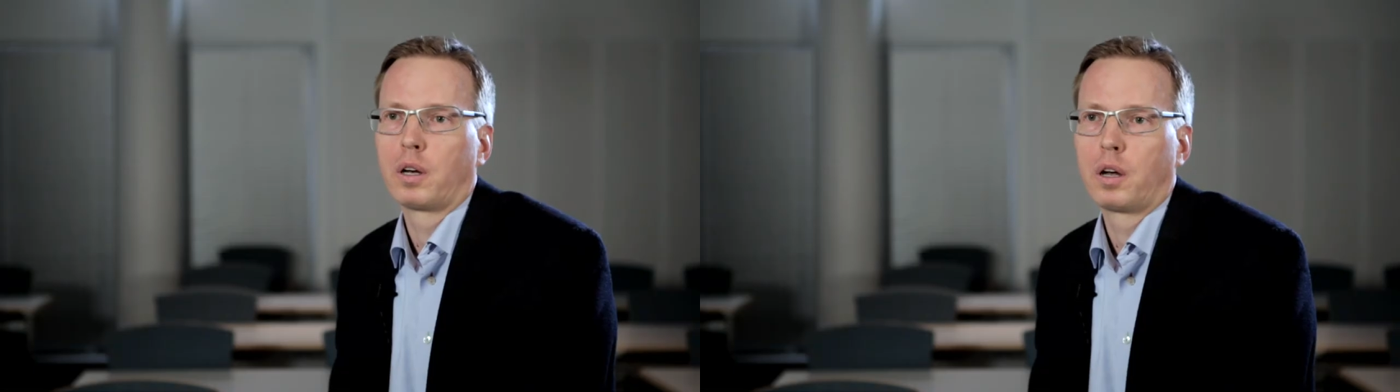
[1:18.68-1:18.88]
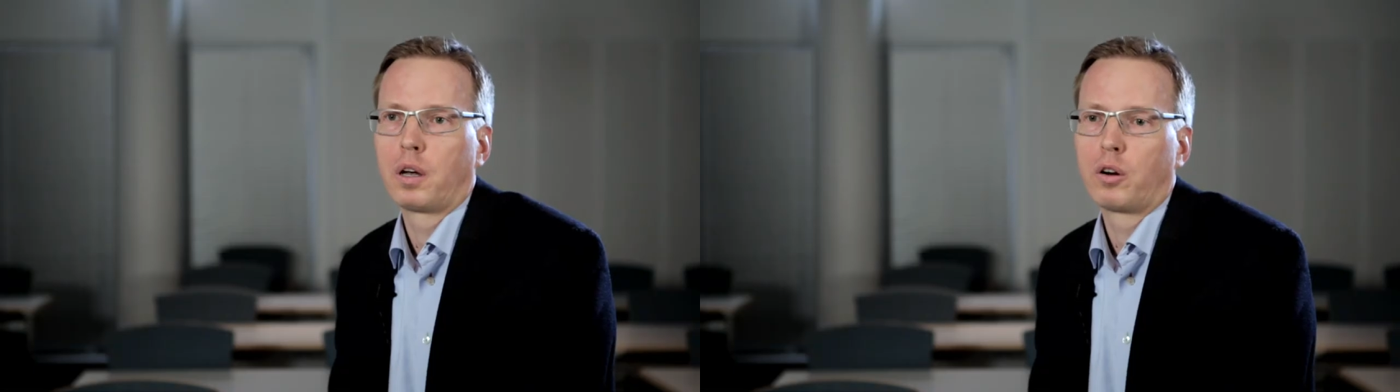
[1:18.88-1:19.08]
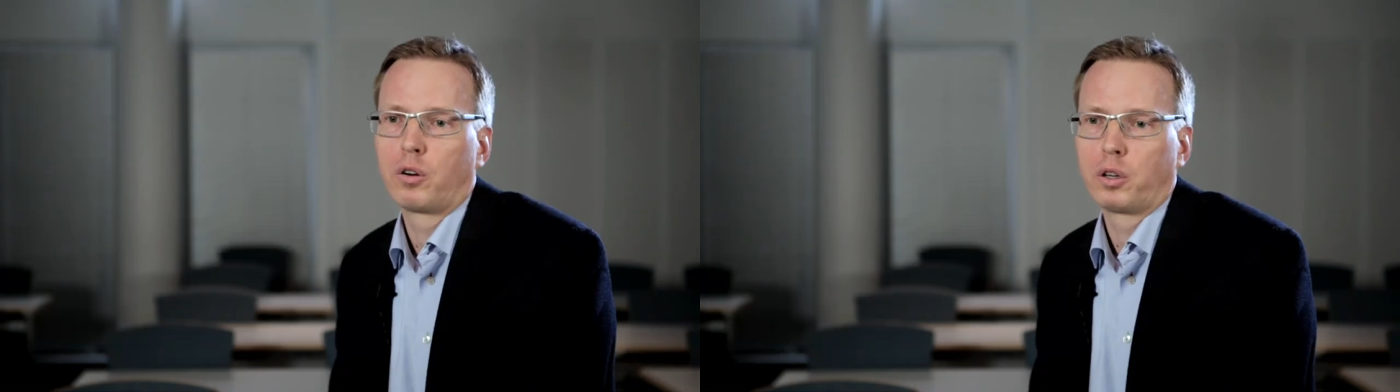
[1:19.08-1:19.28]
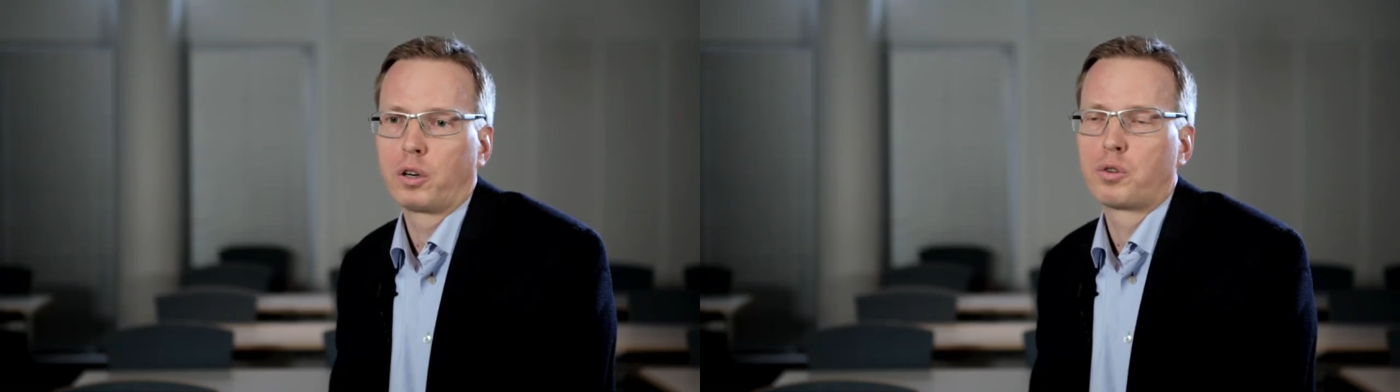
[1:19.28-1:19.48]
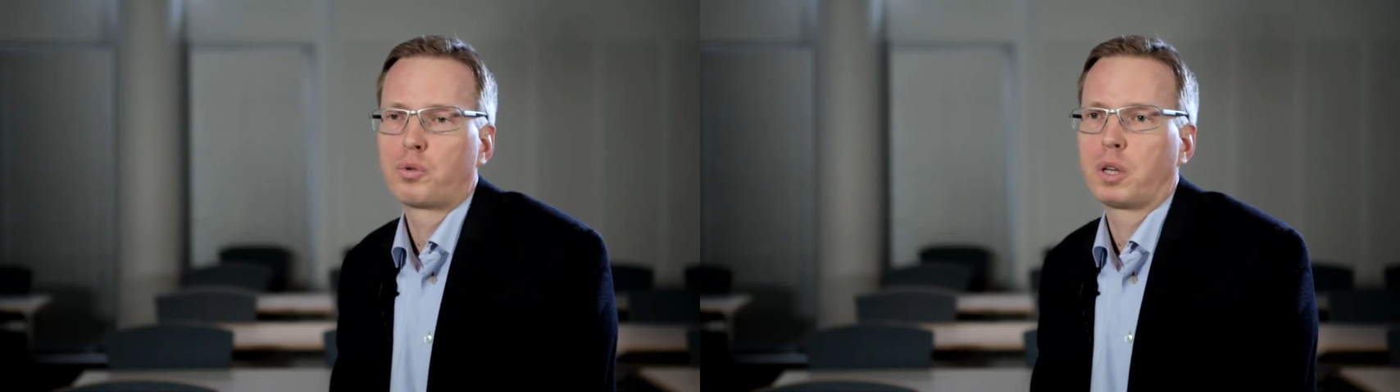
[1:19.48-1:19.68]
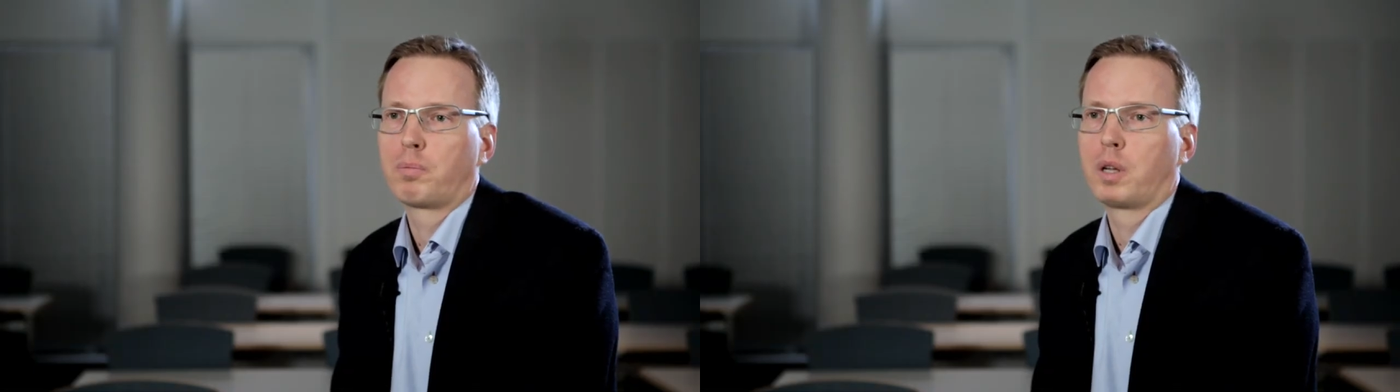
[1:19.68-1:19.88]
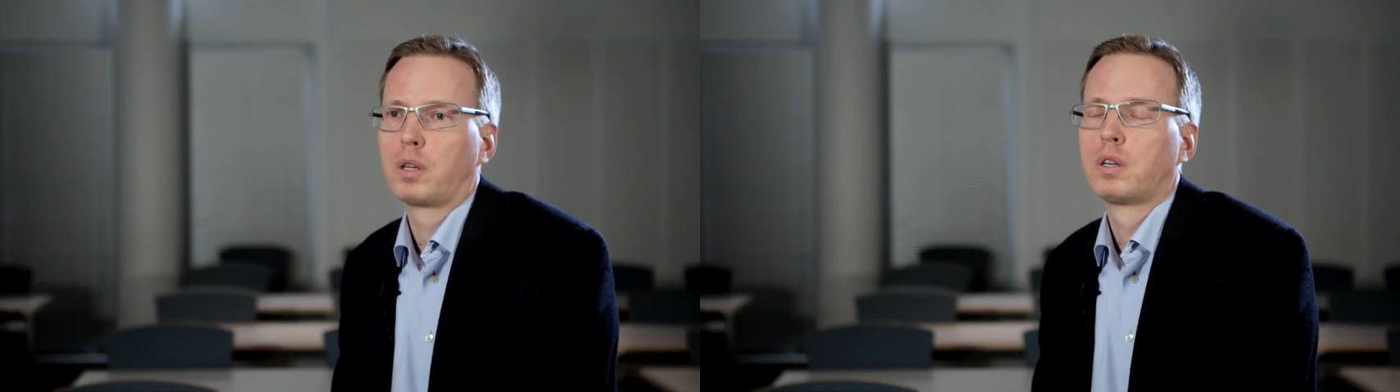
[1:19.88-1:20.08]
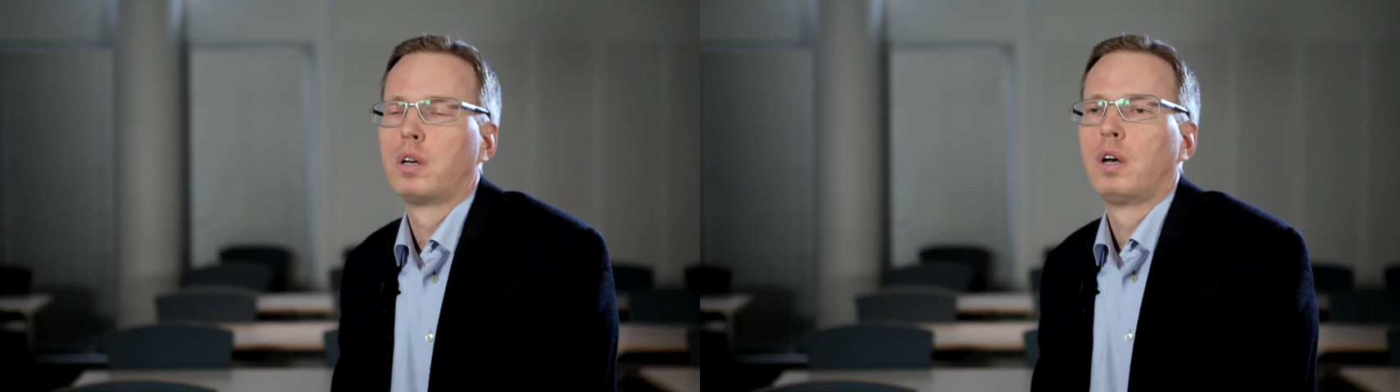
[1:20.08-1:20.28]
earlier
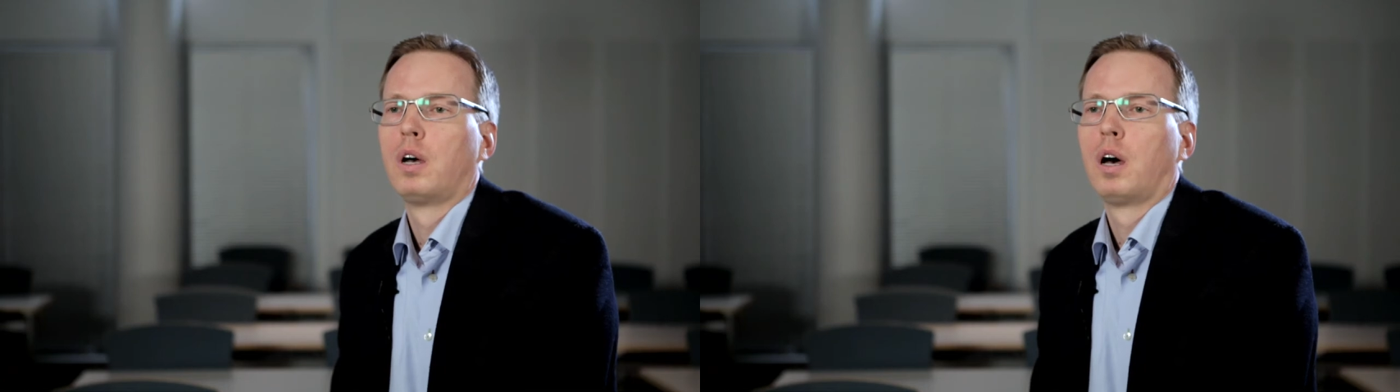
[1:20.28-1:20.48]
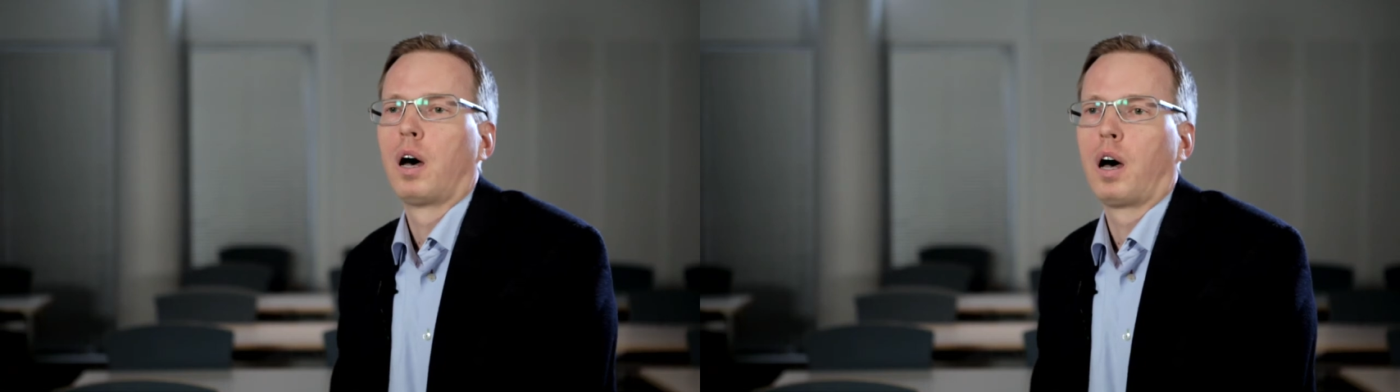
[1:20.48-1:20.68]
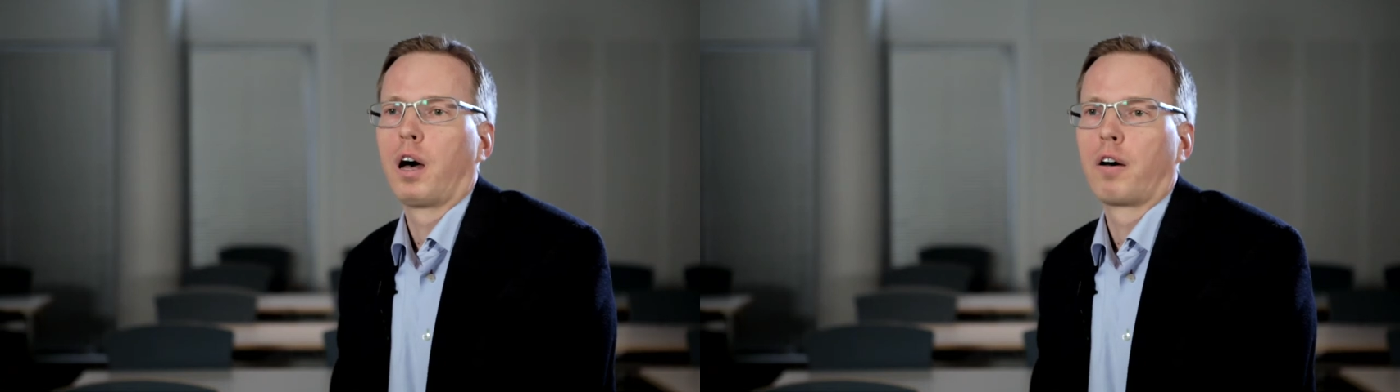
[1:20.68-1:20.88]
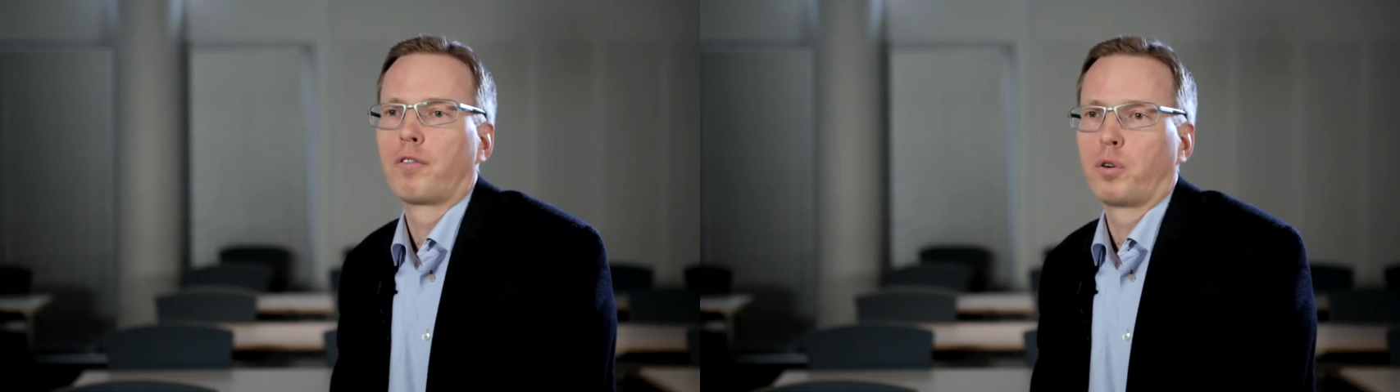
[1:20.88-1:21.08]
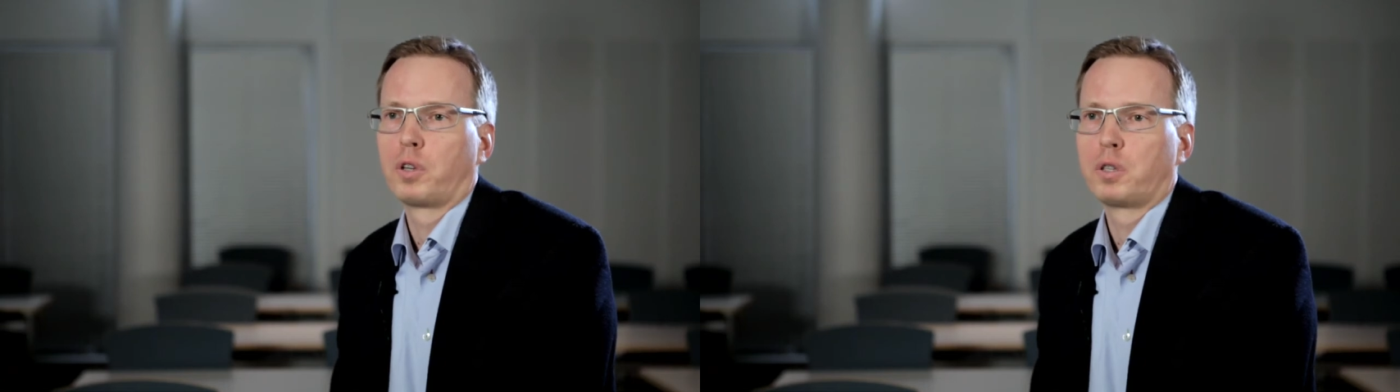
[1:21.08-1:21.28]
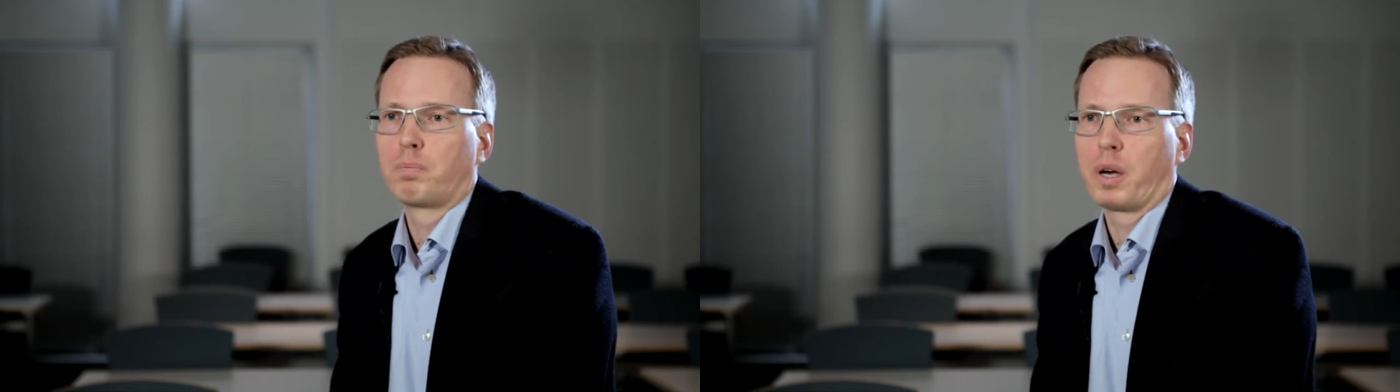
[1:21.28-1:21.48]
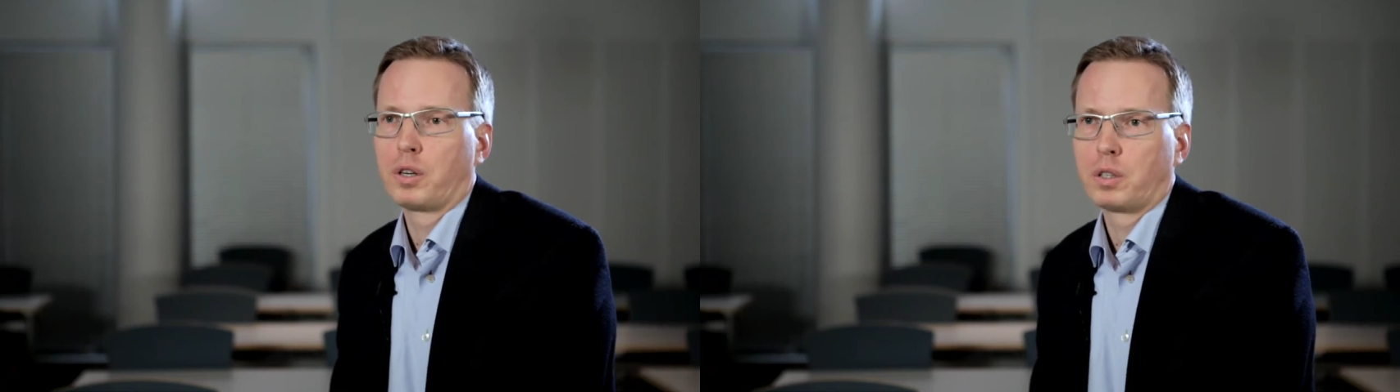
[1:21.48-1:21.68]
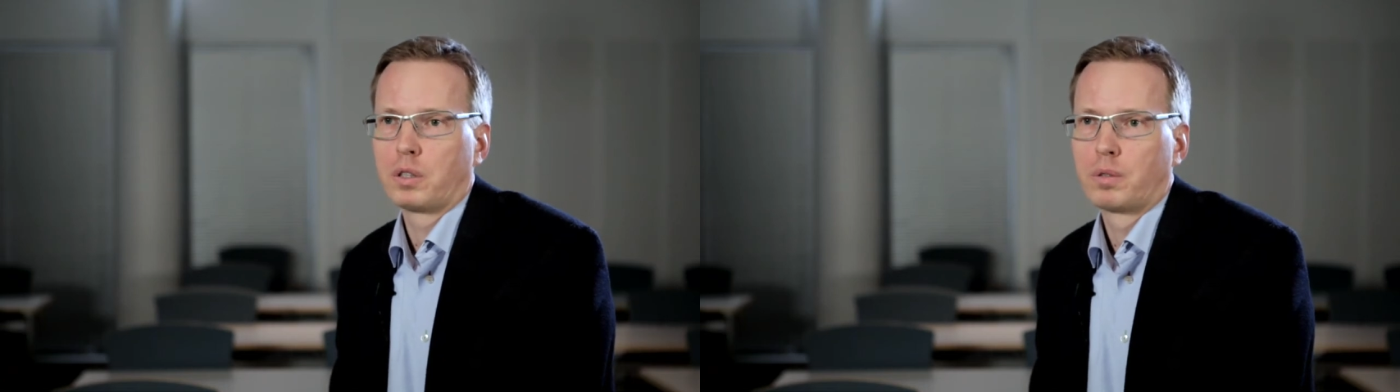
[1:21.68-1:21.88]
treatment for these
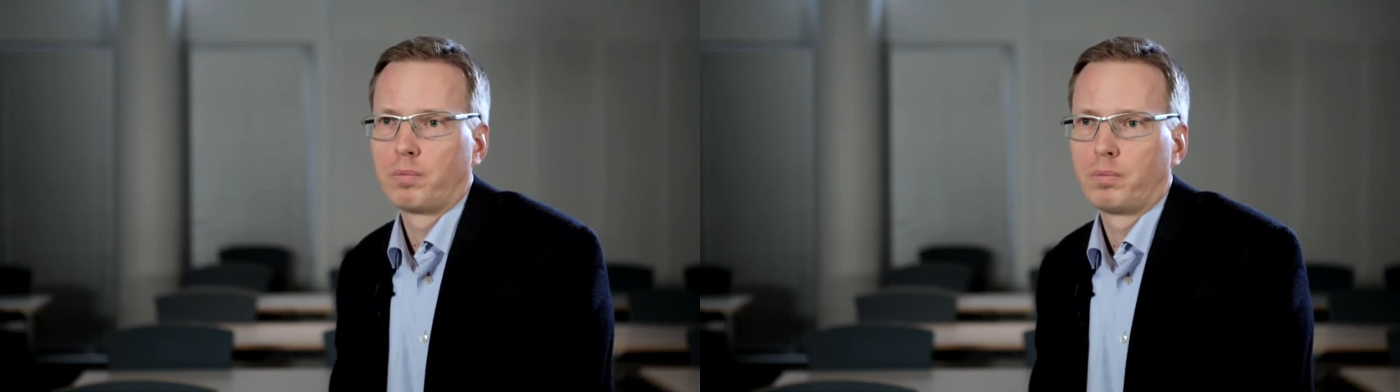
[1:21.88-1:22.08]
patients.